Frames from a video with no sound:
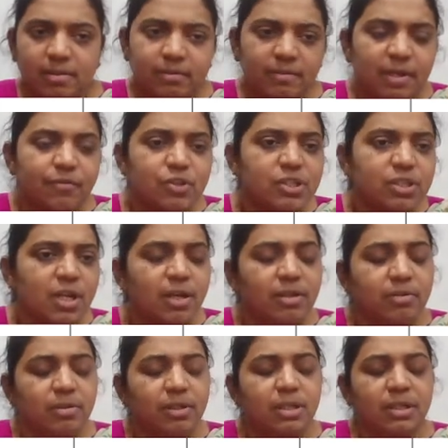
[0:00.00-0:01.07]
That was
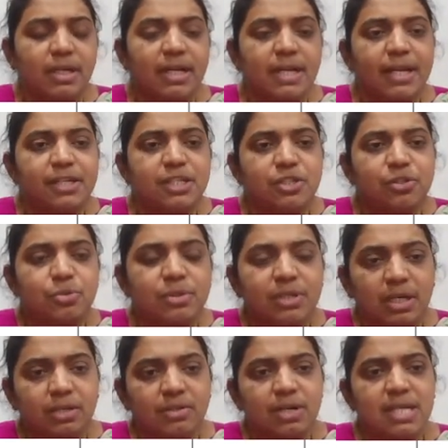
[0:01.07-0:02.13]
related
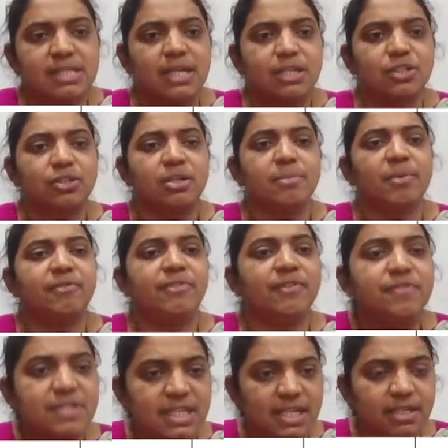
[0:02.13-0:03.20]
to transaction number
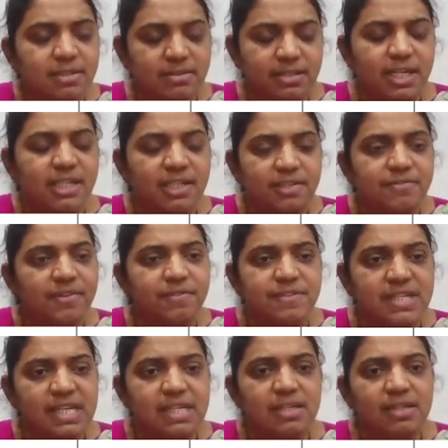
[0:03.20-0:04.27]
15, dated
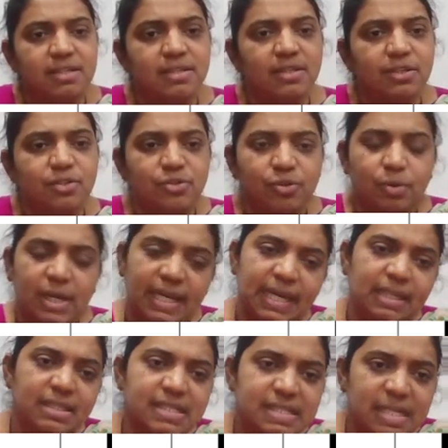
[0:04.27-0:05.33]
15. So
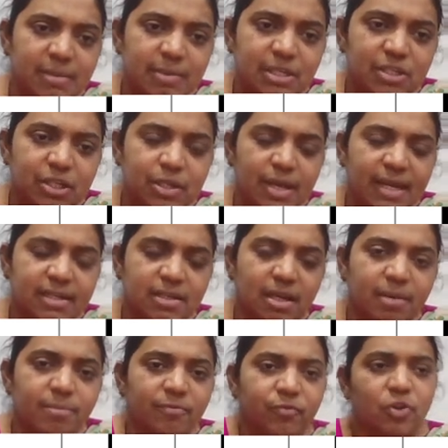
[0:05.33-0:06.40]
again, the same entry had
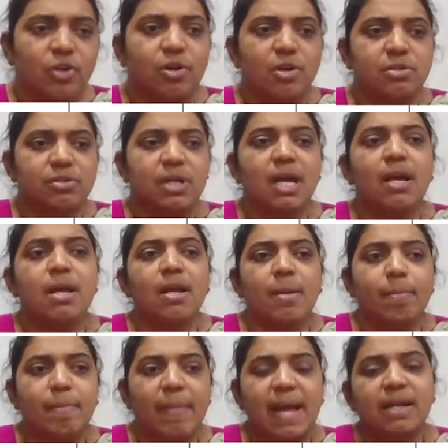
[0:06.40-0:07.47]
come for contra,
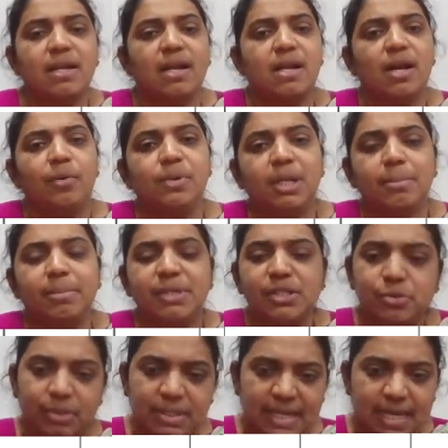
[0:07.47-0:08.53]
bank account debit
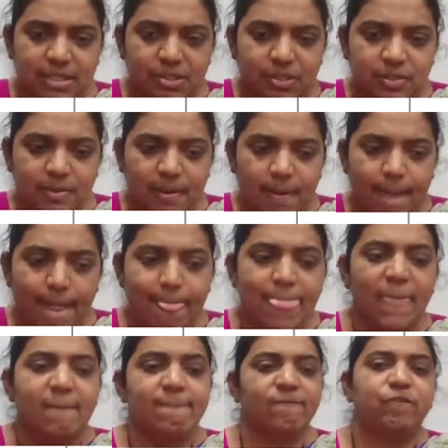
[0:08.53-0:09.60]
to cash.
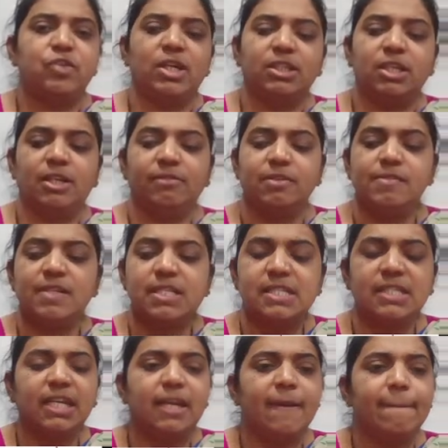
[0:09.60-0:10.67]
Further, we will
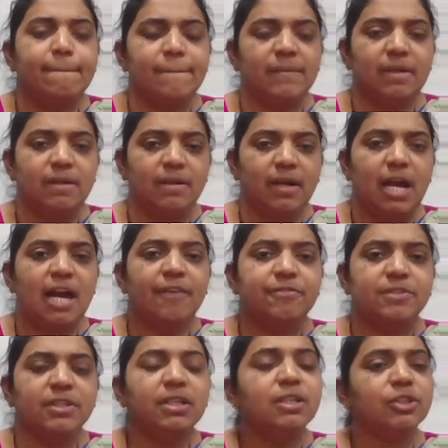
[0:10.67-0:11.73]
see
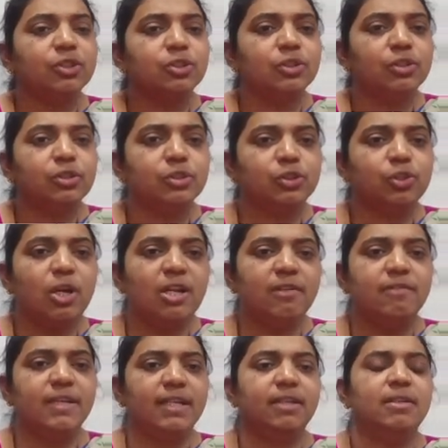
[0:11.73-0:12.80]
after
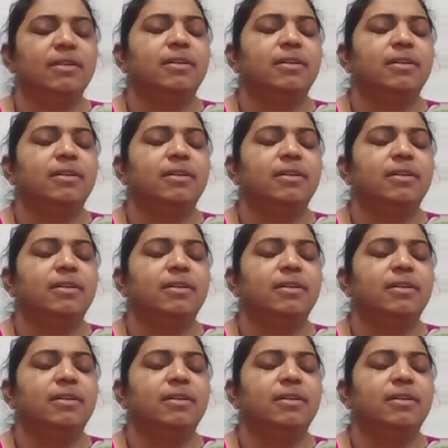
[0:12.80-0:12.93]
solving